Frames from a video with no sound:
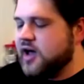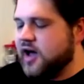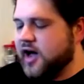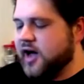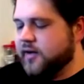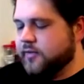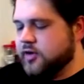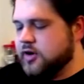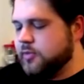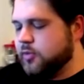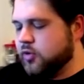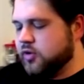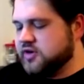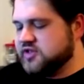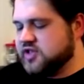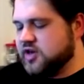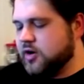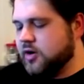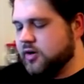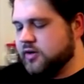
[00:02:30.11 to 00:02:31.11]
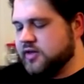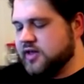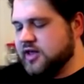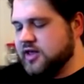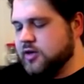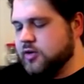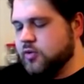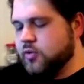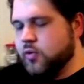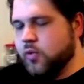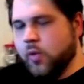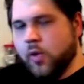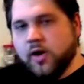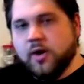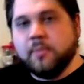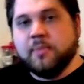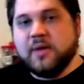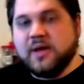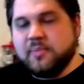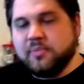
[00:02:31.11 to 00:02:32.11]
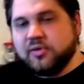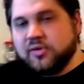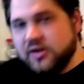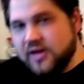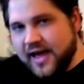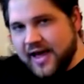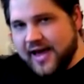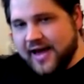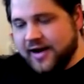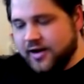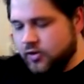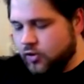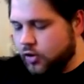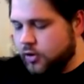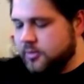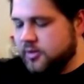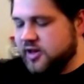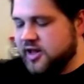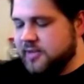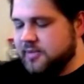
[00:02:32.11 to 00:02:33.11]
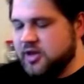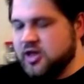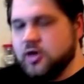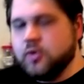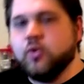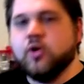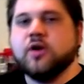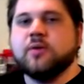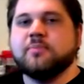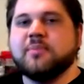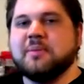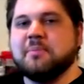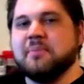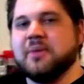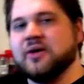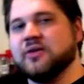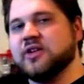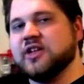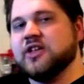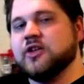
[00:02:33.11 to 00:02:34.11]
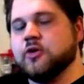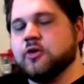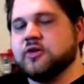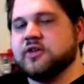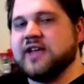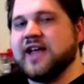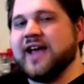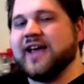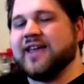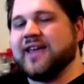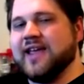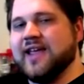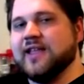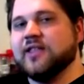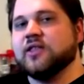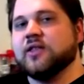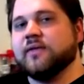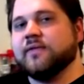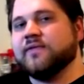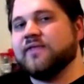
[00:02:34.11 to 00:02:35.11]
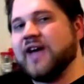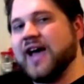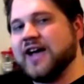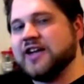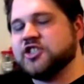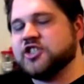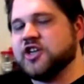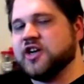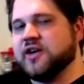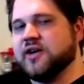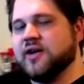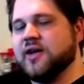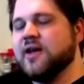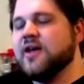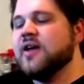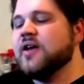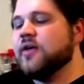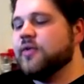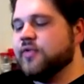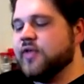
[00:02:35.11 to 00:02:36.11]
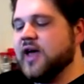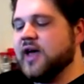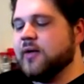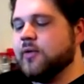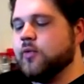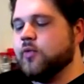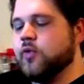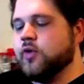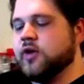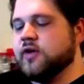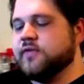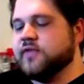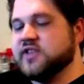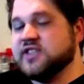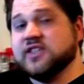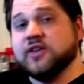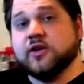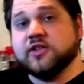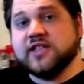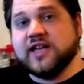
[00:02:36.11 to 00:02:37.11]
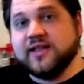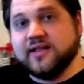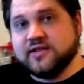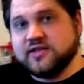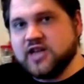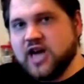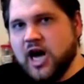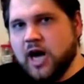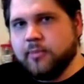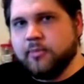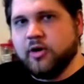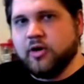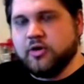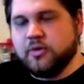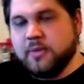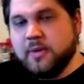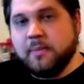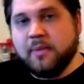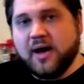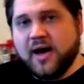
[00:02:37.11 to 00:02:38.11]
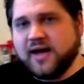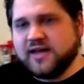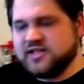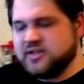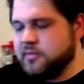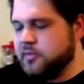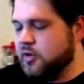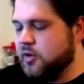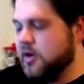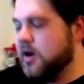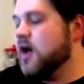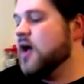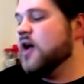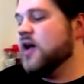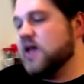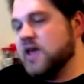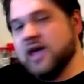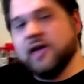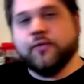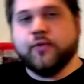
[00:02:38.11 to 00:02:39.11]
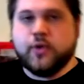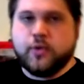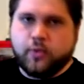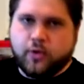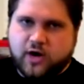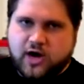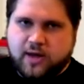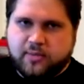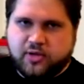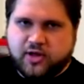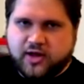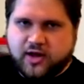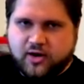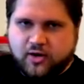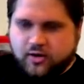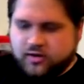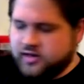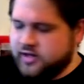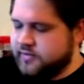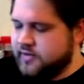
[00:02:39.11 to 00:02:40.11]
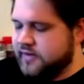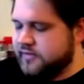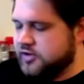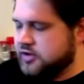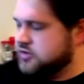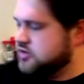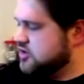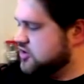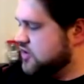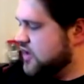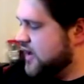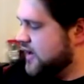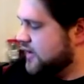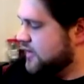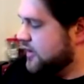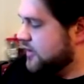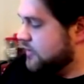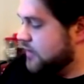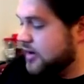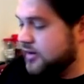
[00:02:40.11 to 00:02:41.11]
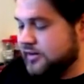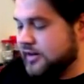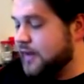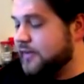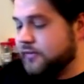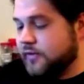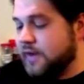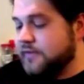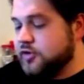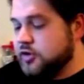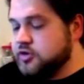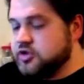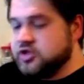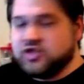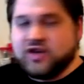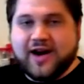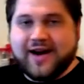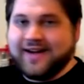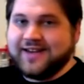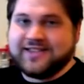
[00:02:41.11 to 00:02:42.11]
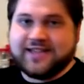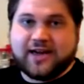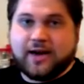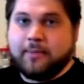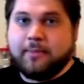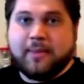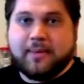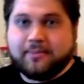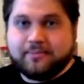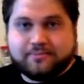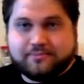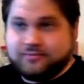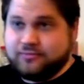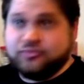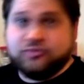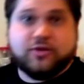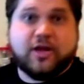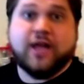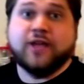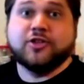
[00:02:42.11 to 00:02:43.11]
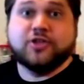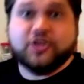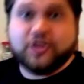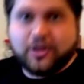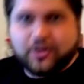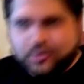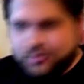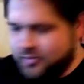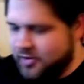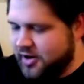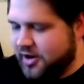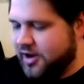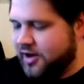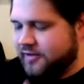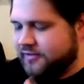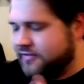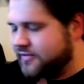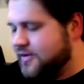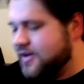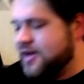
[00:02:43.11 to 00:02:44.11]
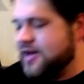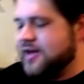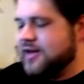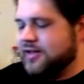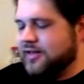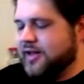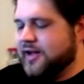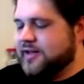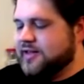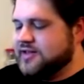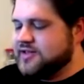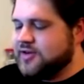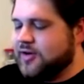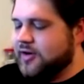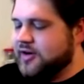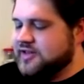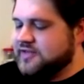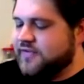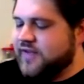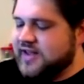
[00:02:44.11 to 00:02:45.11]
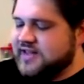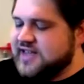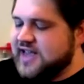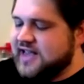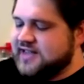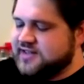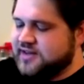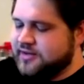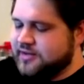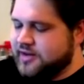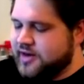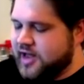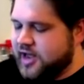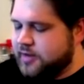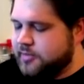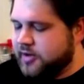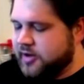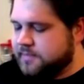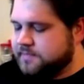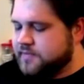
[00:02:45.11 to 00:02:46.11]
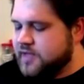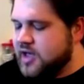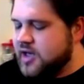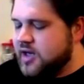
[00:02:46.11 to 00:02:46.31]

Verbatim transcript: Reborn is a card that you would be playing normally, but you wouldn't be building your deck in the fashion that would facilitate this combo to be possible if we were not playing a card like Revolution Dragon. Like Revolution Dragon is like an instant 3-of. Like, this card is fantastic in the deck, but